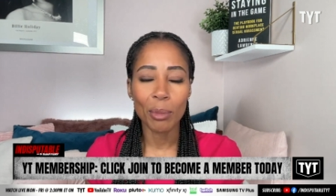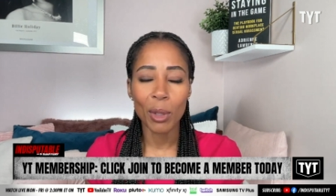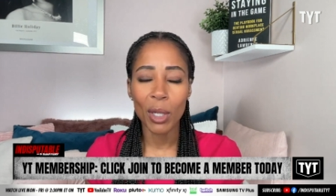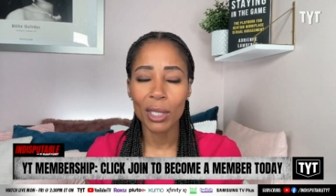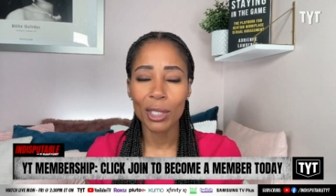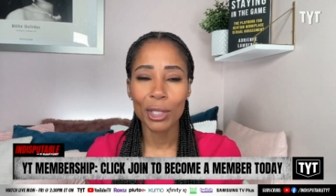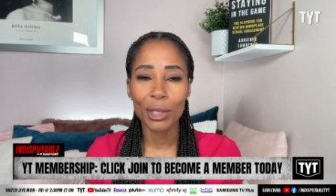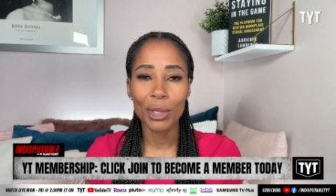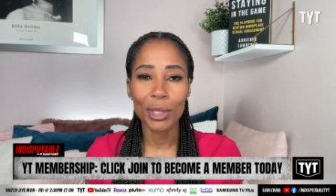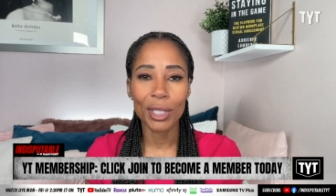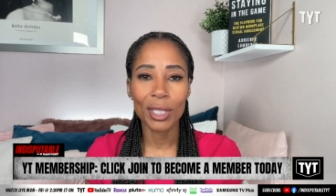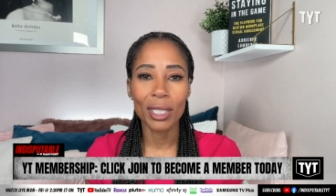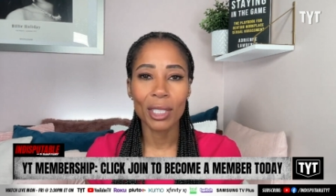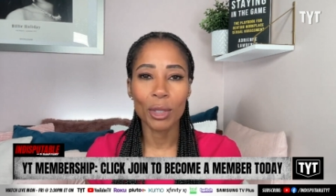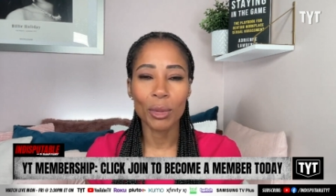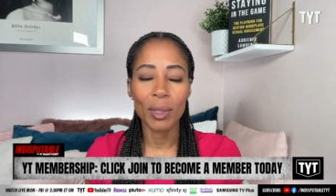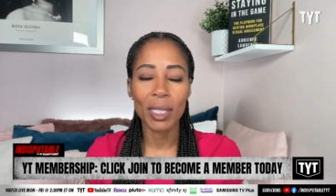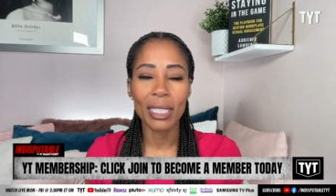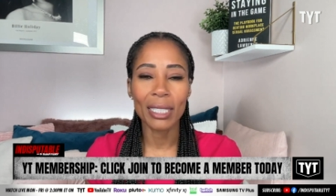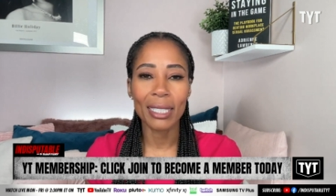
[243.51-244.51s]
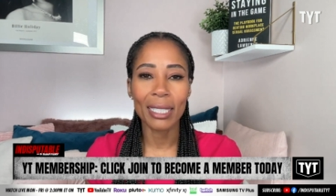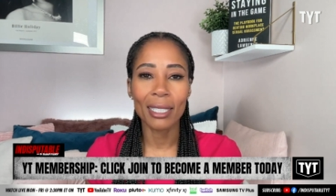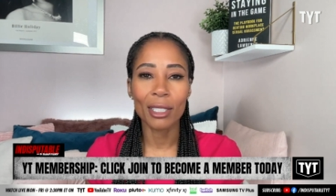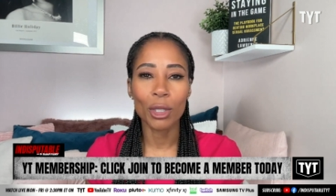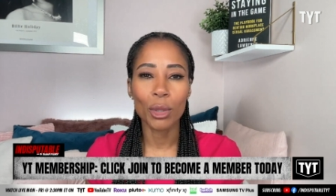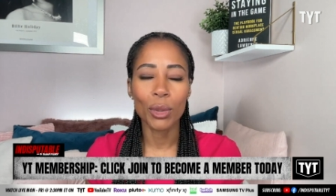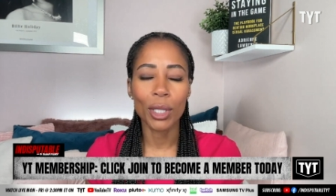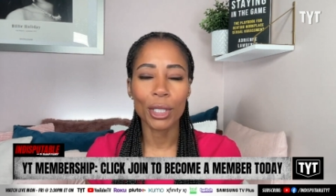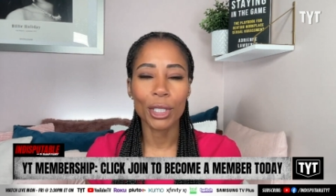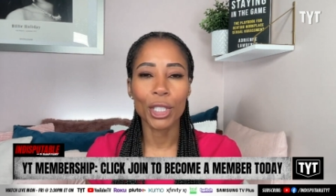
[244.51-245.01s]
prosecutors need to
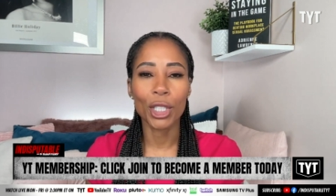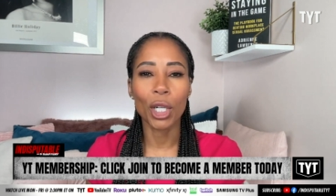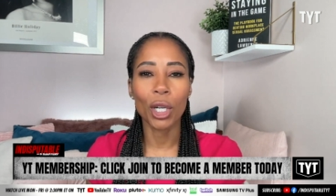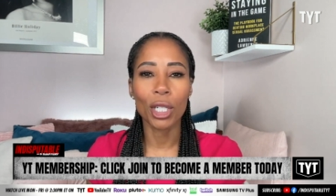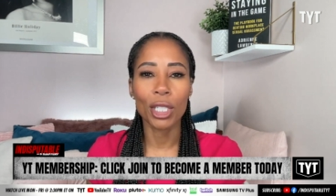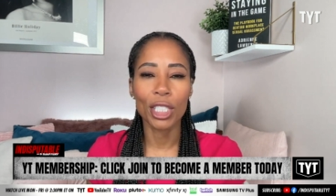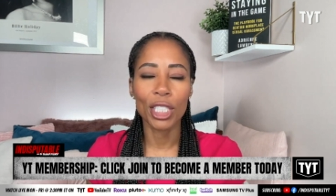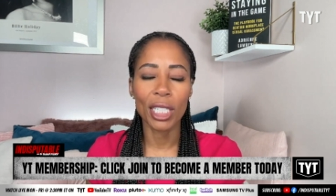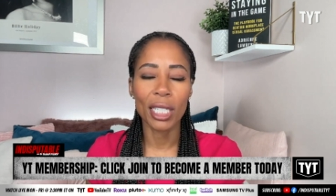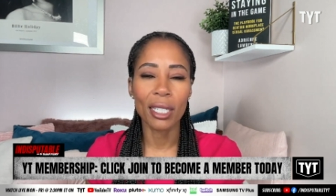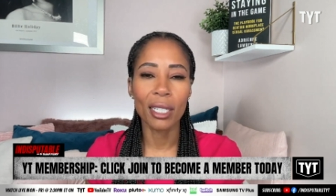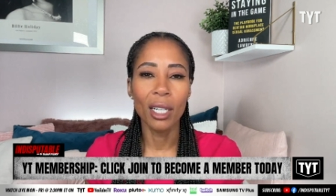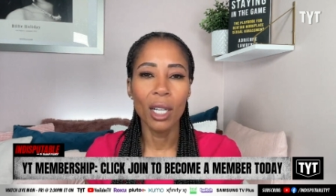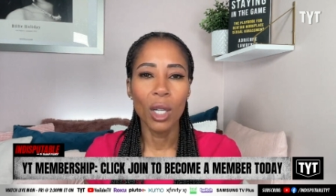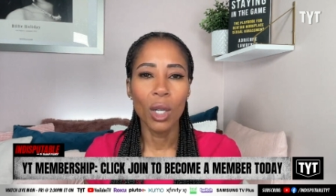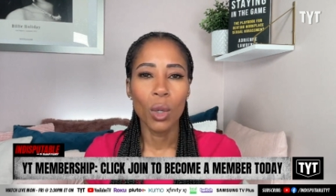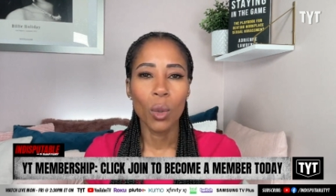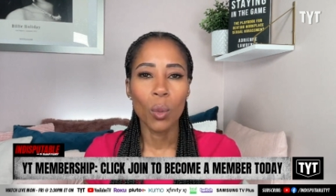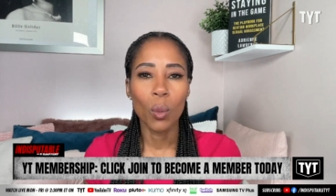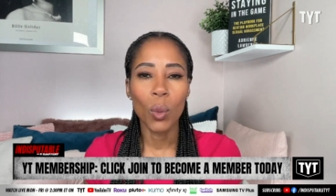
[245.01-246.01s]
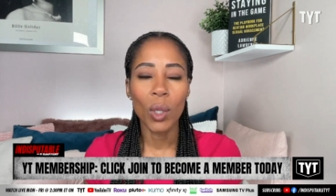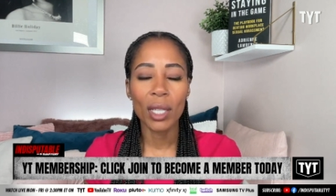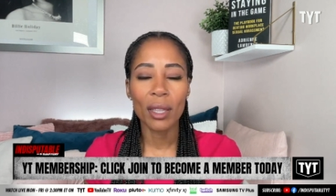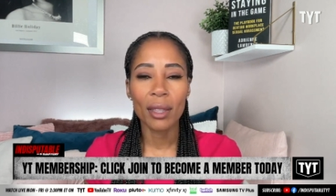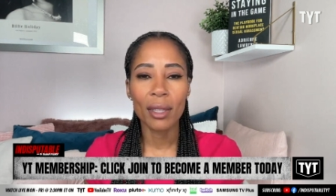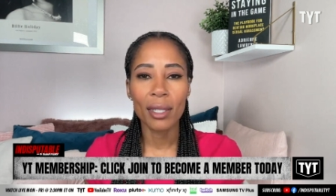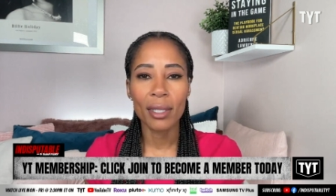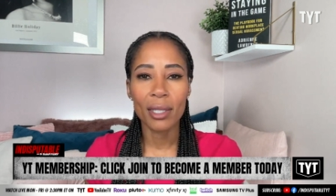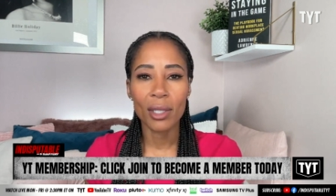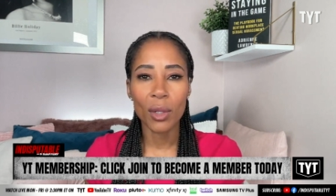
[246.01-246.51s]
reassess who they're charging
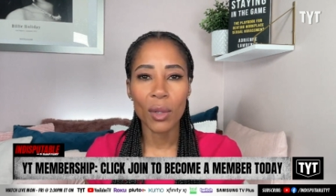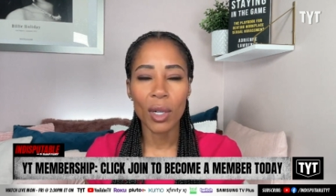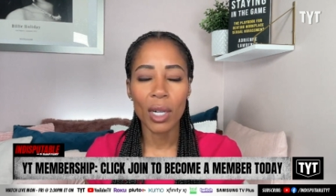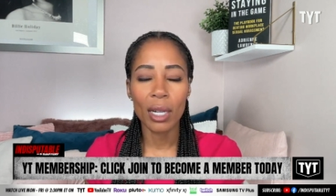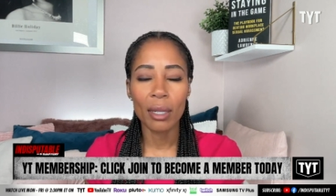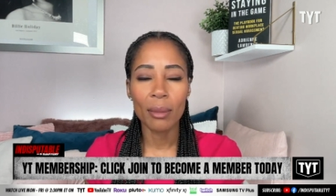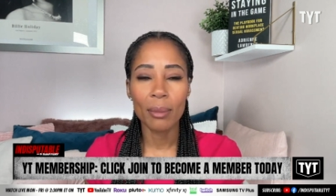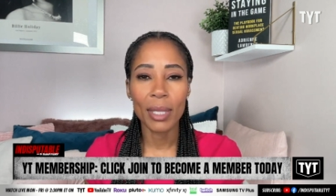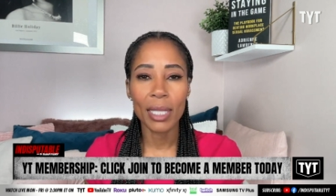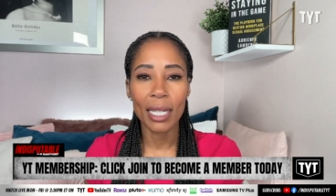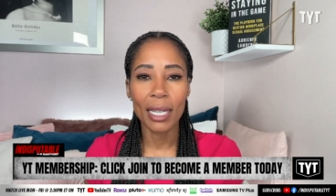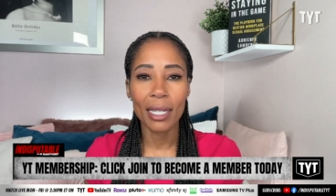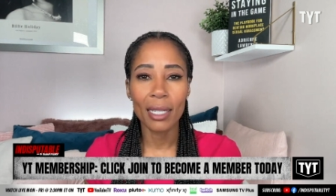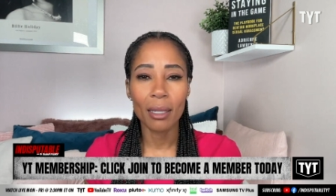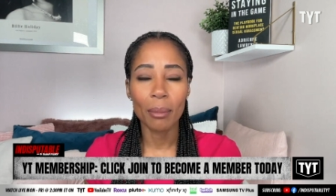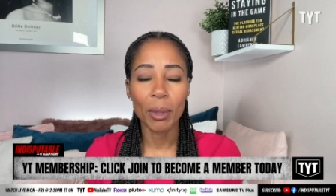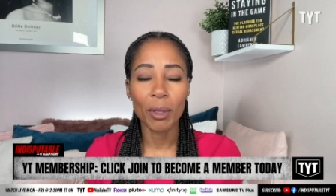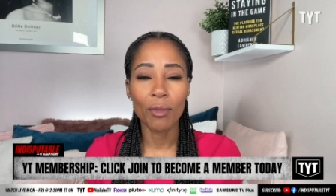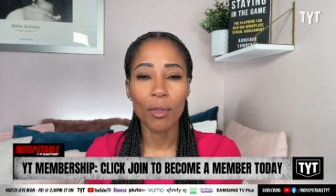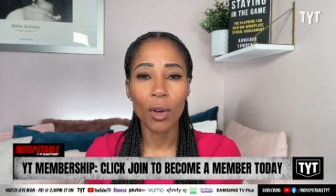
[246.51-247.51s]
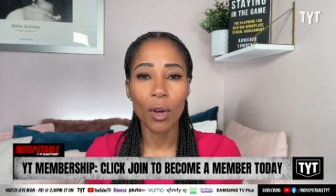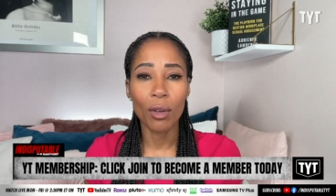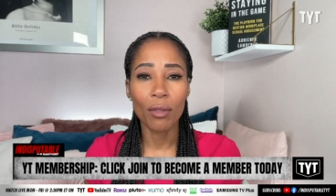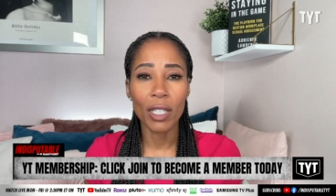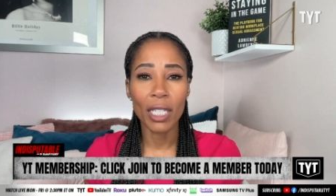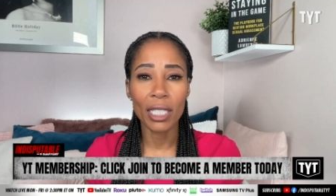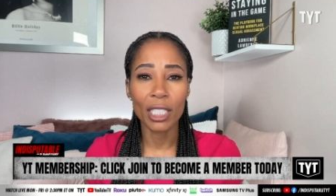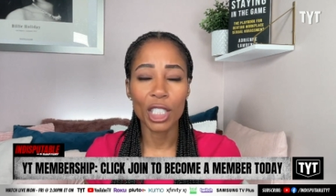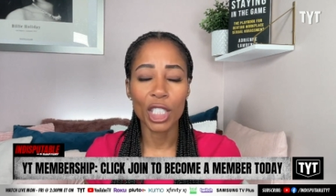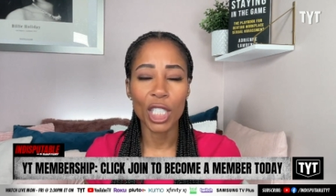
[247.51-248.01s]
with these crimes that end up
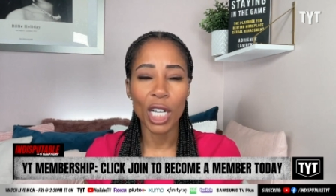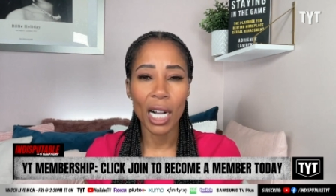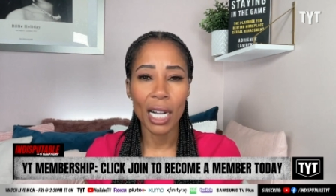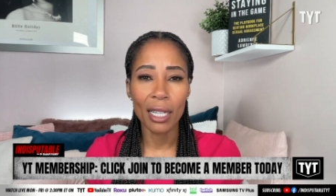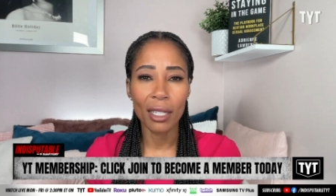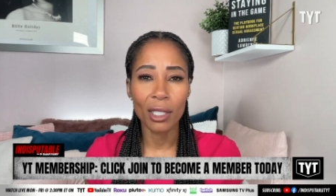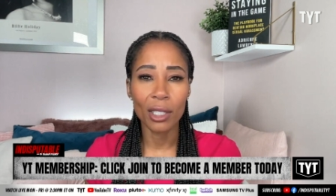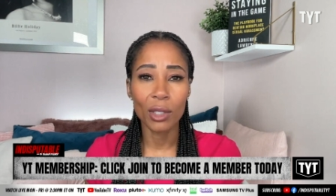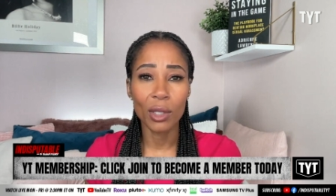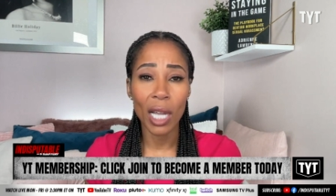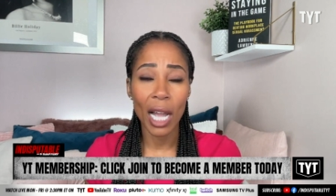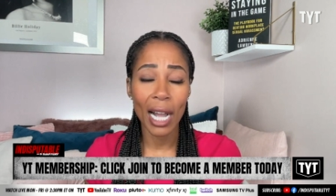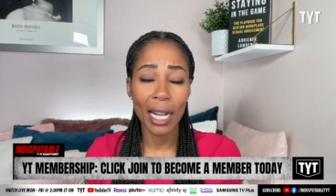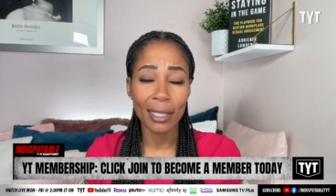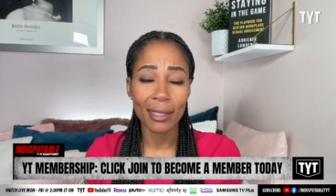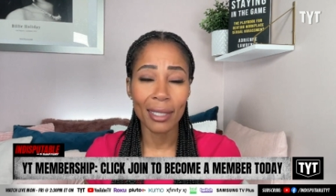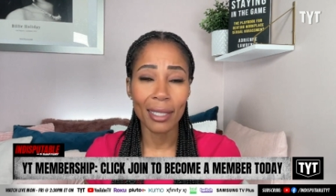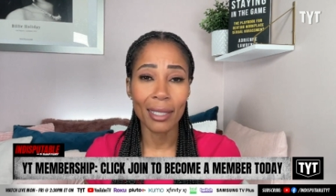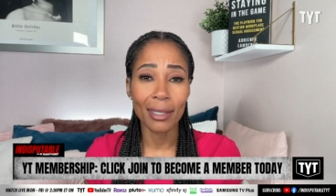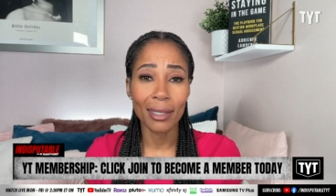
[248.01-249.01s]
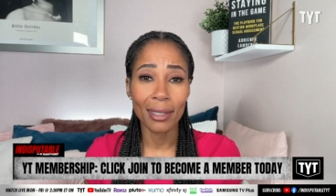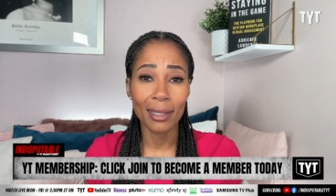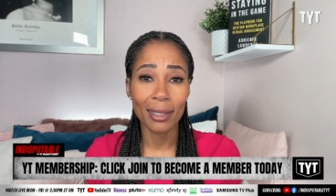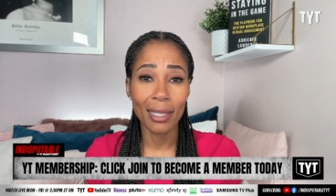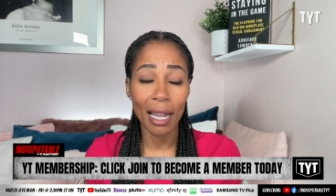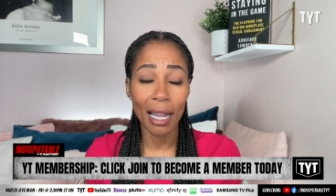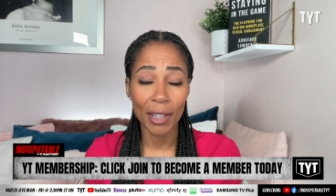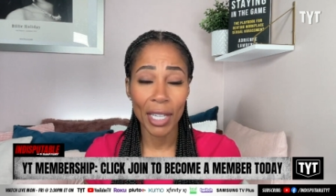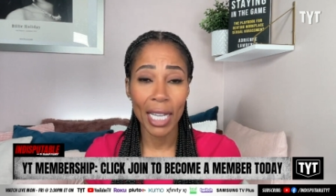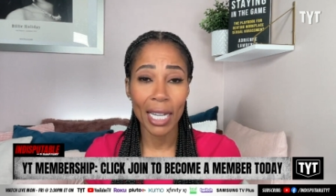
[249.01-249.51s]
involving a child access
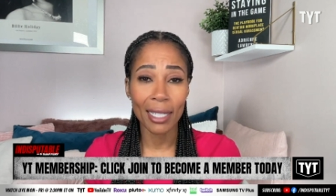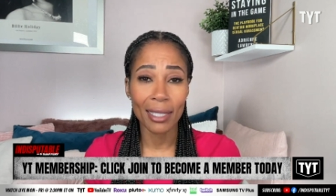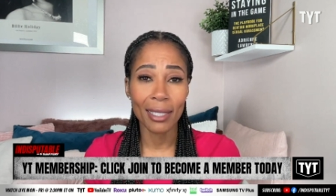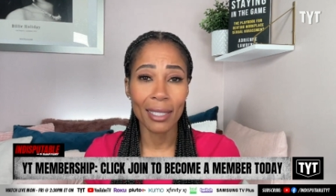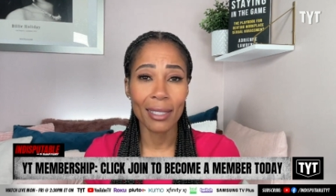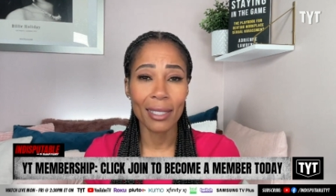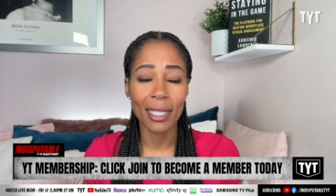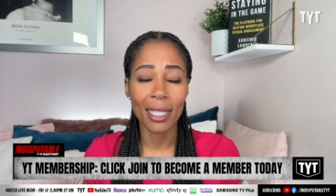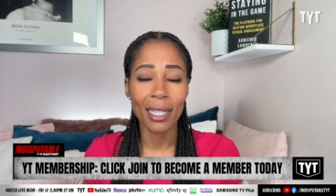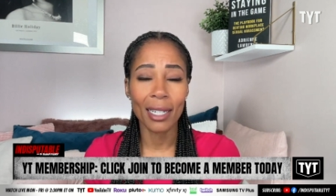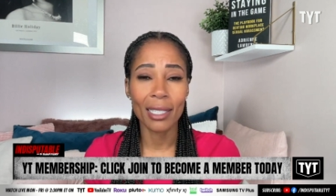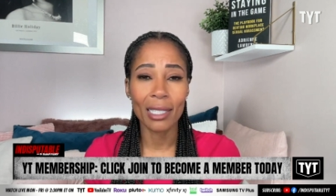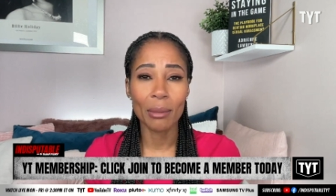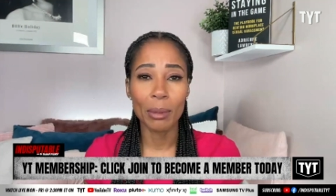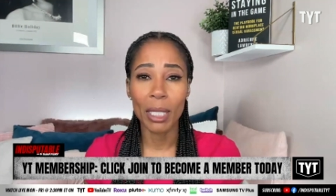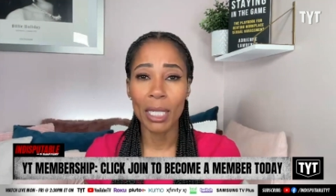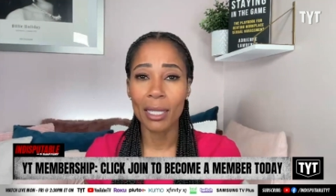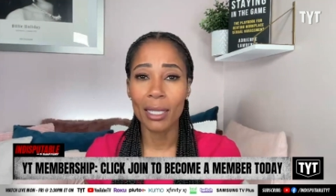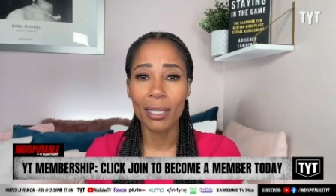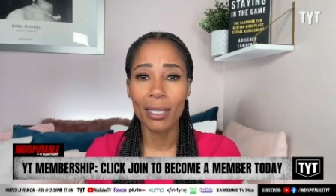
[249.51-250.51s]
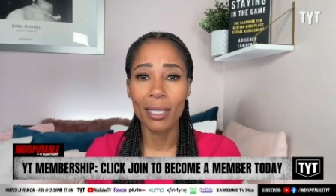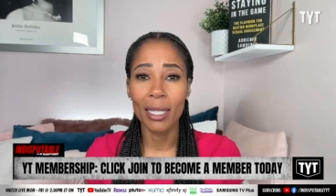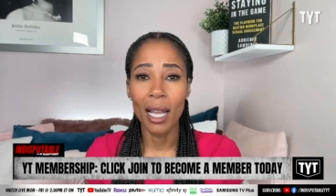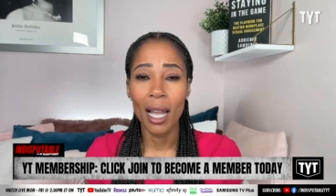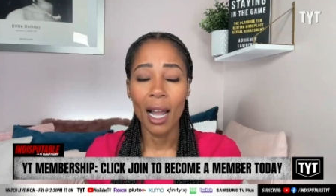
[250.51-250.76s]
having access to guns because